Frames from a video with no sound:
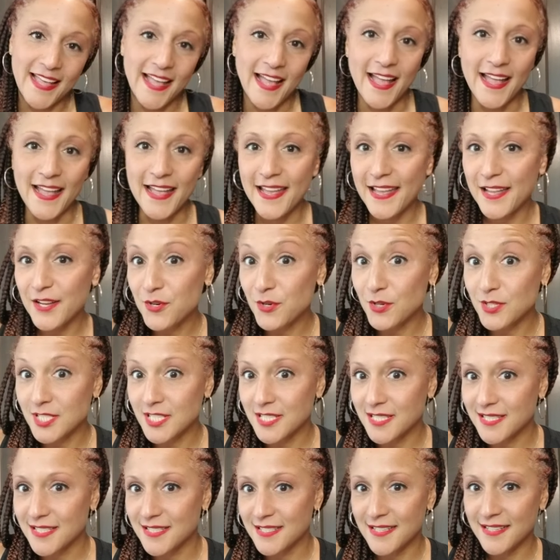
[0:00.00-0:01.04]
Hey
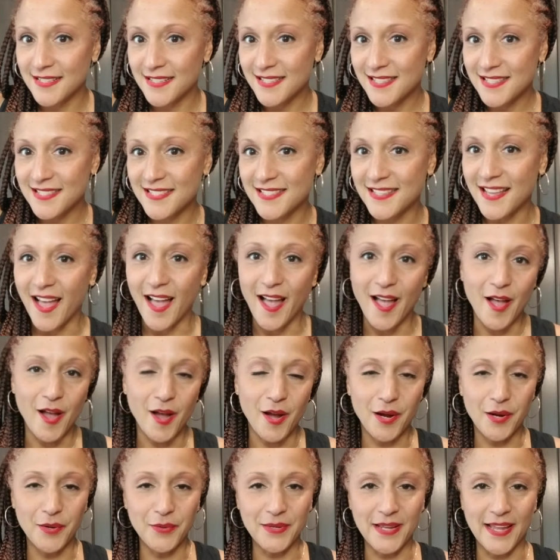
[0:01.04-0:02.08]
gorgeousness.
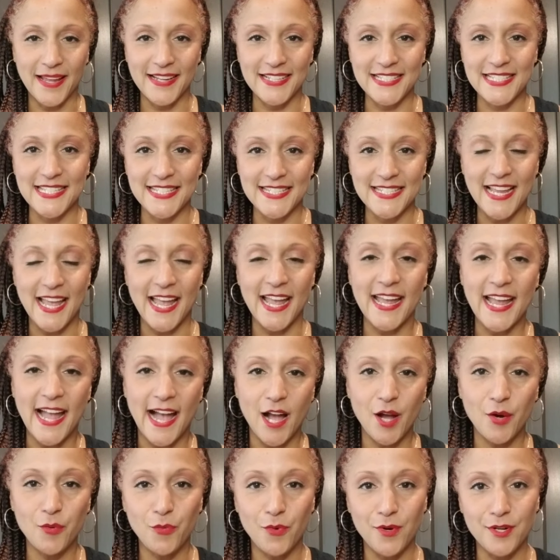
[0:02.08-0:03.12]
Okay, today
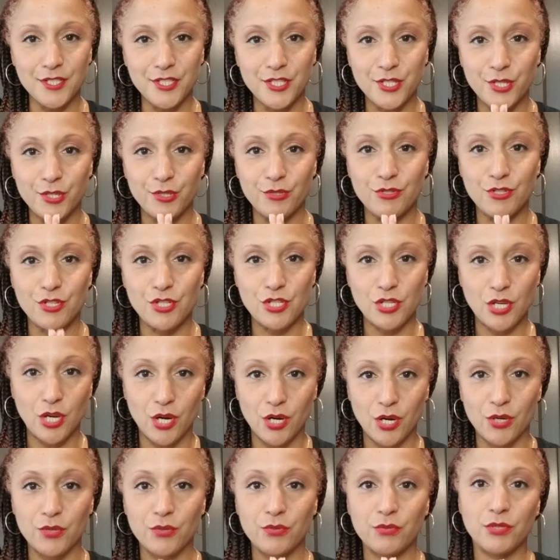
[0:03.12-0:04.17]
I want to
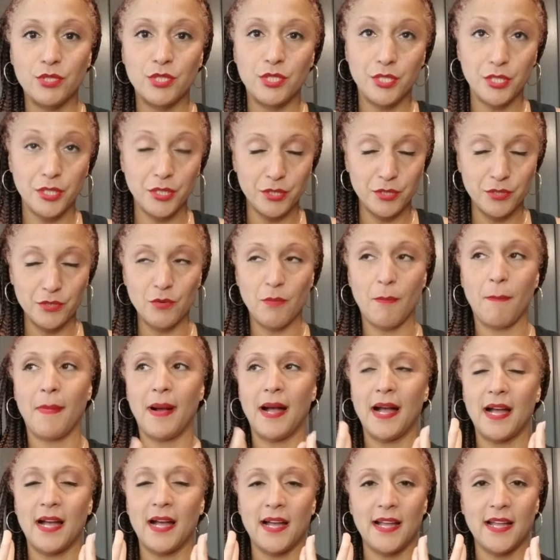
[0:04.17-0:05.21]
show you
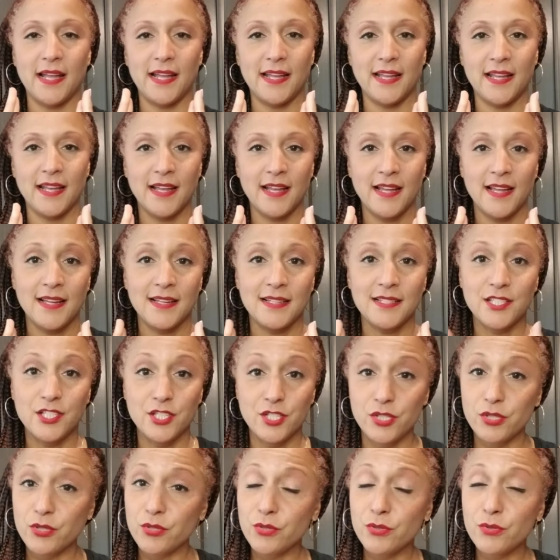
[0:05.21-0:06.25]
my
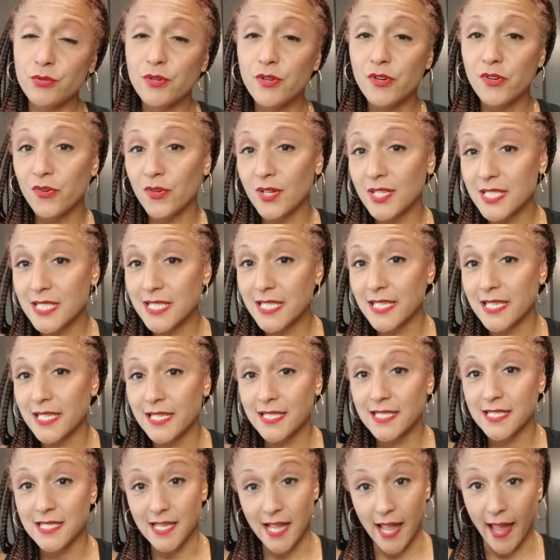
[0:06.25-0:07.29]
2 crunchy
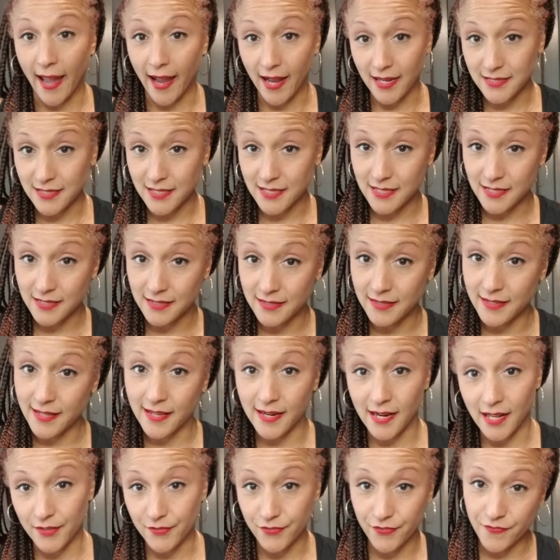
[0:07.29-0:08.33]
snacks that
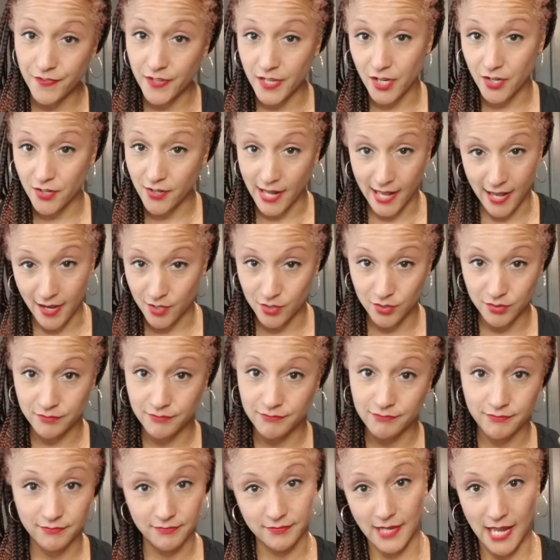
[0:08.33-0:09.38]
I've figured out
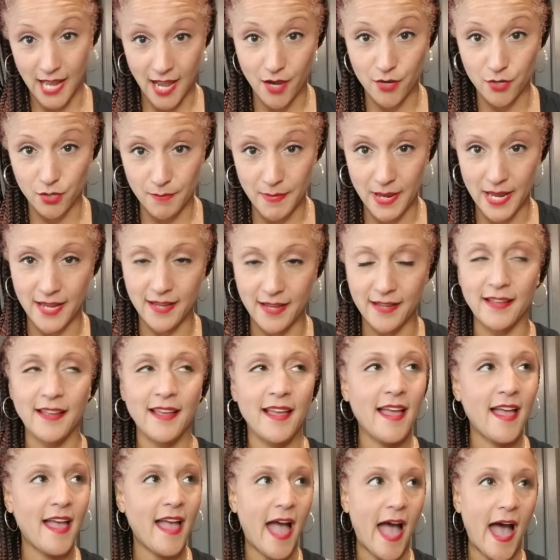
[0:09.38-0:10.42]
how to make.
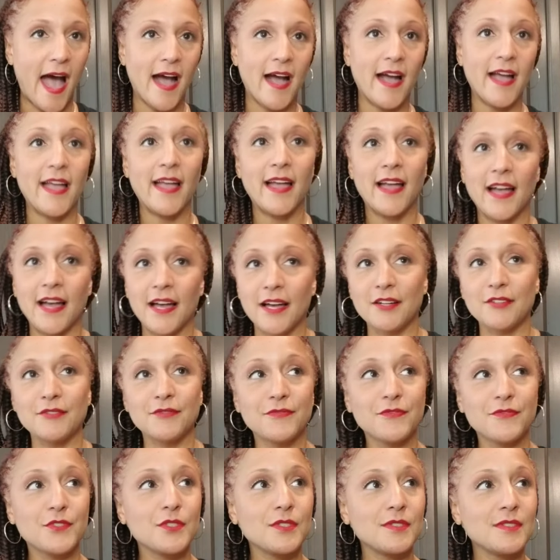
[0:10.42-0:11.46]
I have
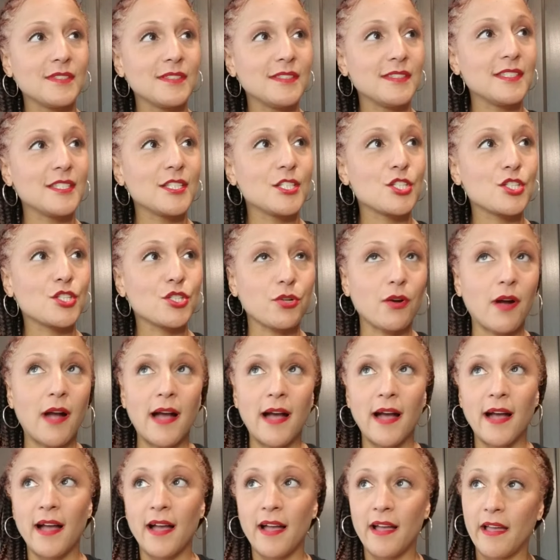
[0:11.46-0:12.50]

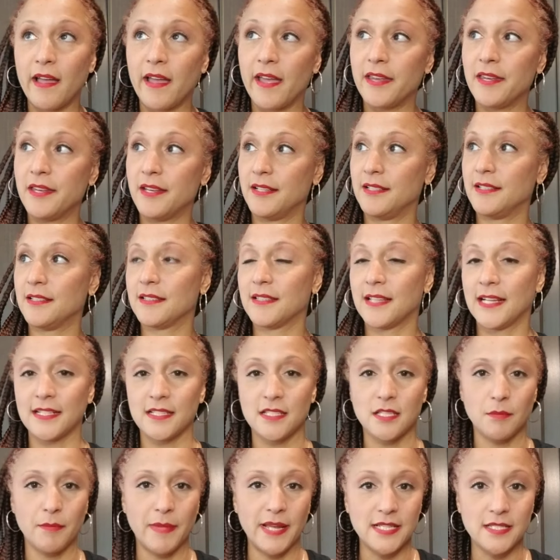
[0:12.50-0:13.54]
tried
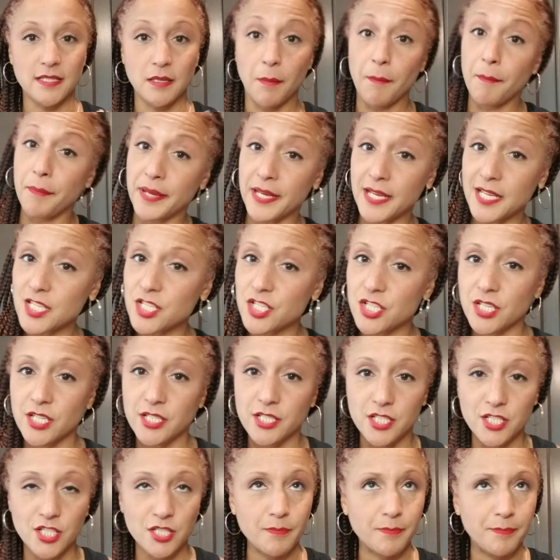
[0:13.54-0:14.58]
to make some
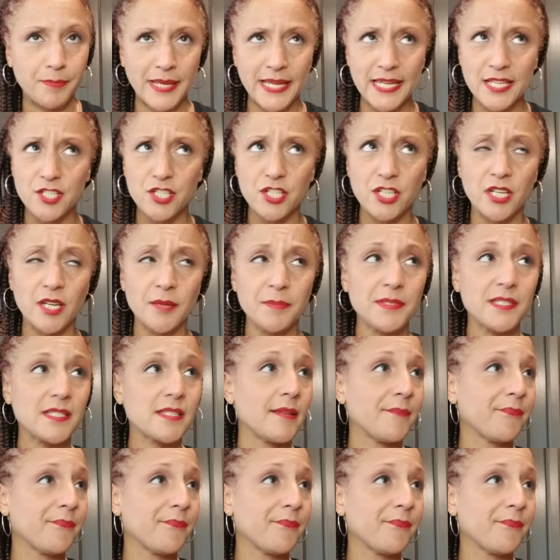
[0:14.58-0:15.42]
beet chips,